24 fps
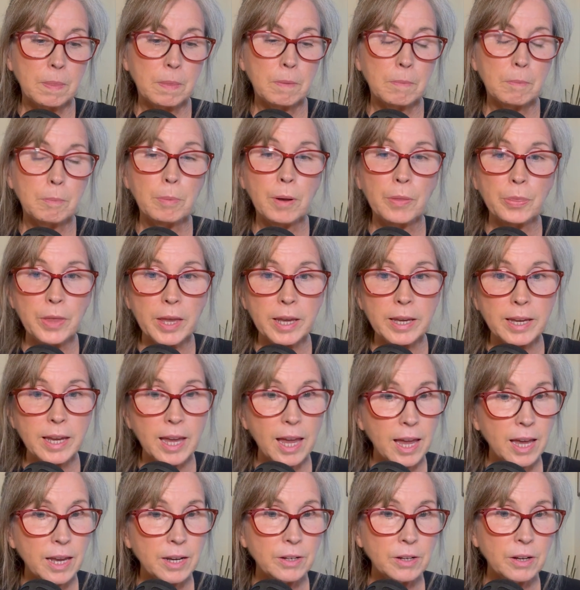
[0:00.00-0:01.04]
But they
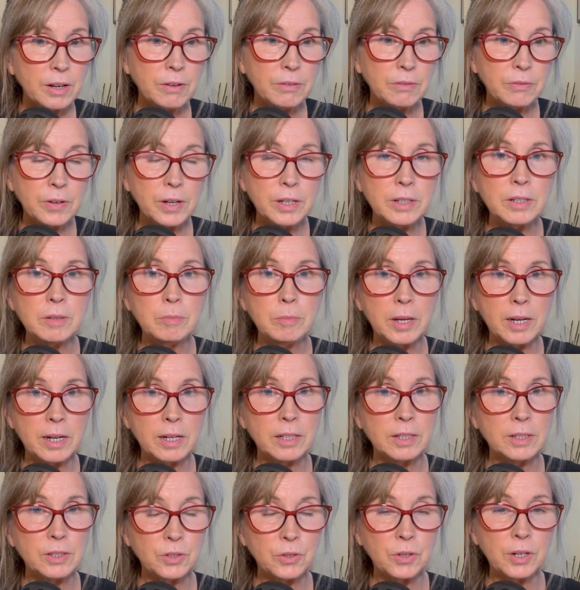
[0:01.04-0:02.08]
cannot
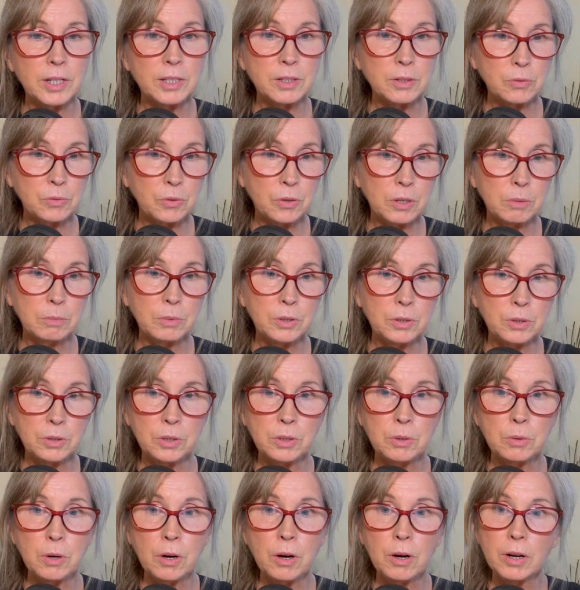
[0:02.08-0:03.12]
fundamentally transform who
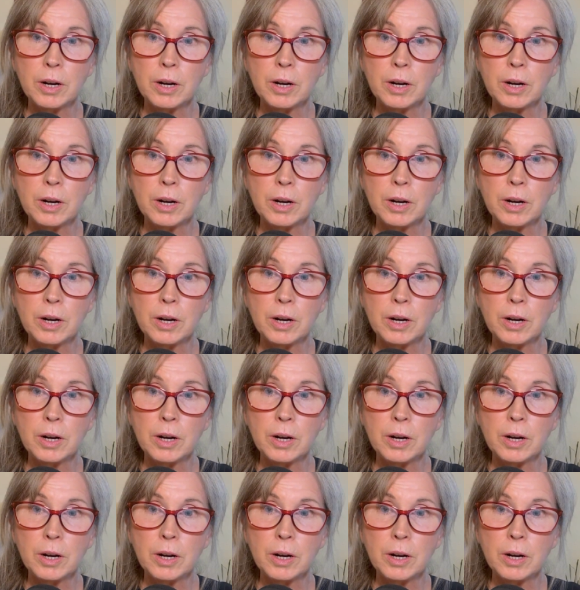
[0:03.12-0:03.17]
you are.